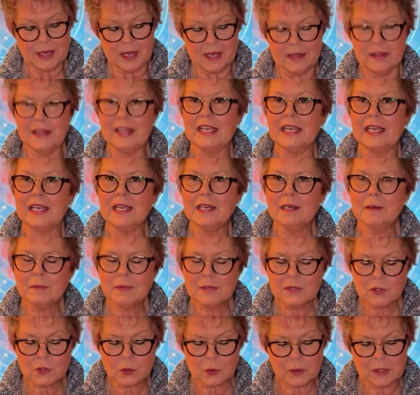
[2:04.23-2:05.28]
the
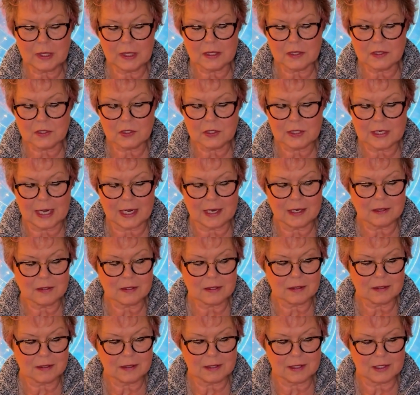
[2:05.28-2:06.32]
in-between state
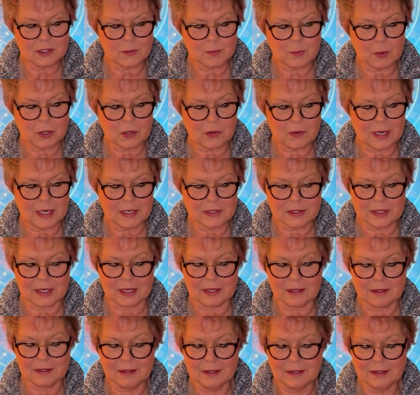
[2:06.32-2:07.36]
is
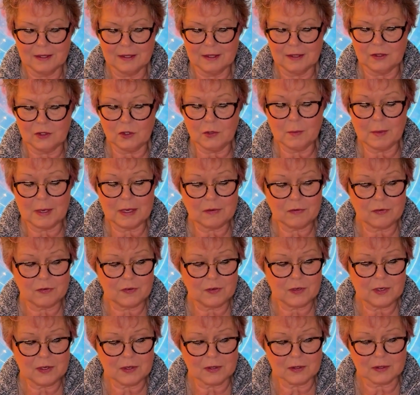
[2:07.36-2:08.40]
progressing. You may
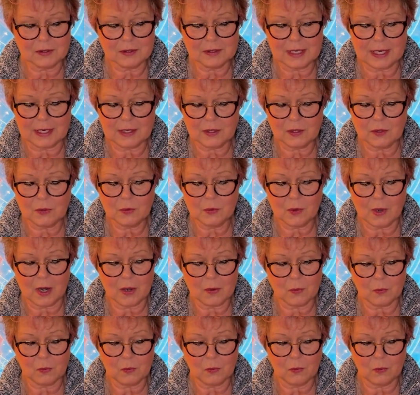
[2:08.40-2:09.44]
feel like you
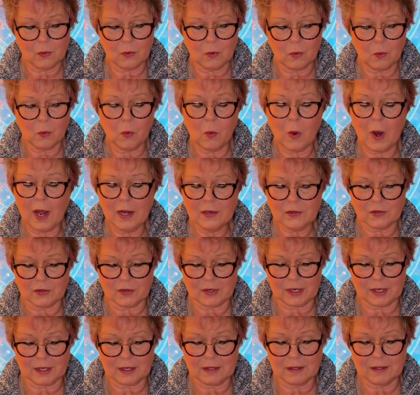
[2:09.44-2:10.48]
are
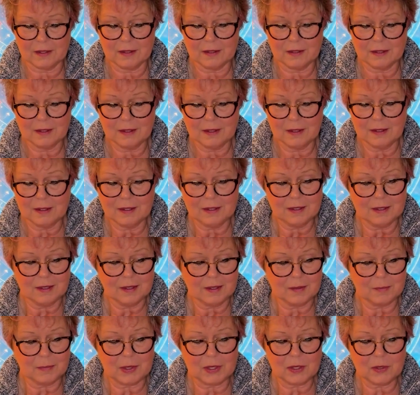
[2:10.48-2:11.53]
wandering,
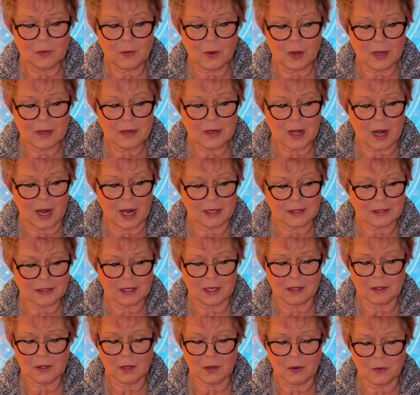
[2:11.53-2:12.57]
but you are not
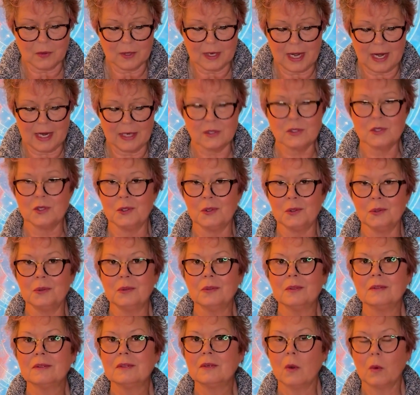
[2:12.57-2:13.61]
alone as
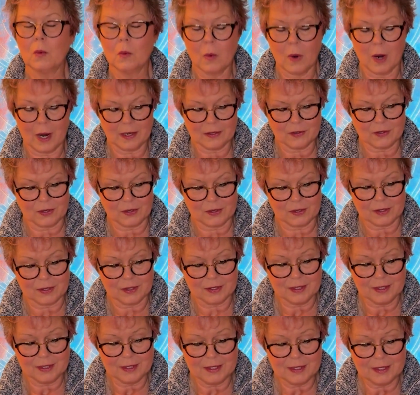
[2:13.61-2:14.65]
you wander.
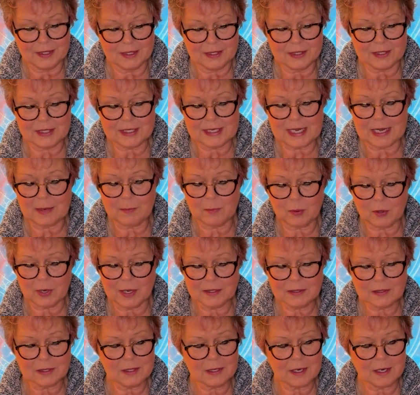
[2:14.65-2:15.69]
Stay
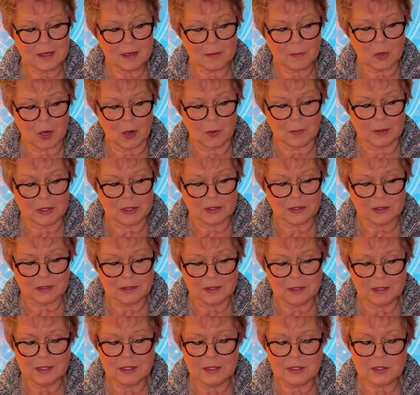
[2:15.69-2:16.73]
present in the moment.
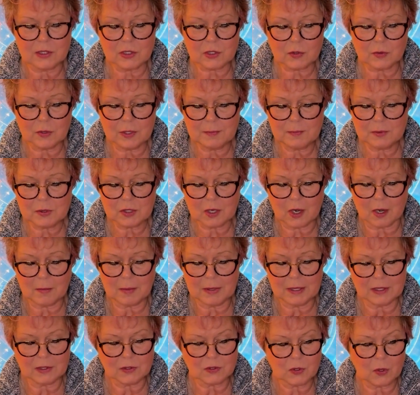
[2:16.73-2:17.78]
Scripts are
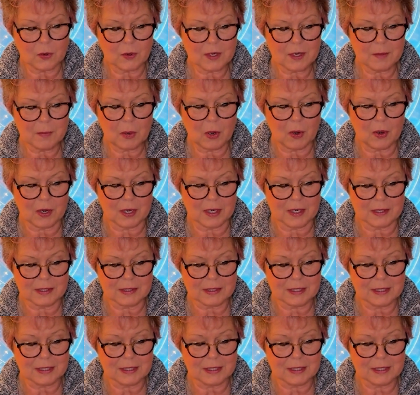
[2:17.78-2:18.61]
being torn apart,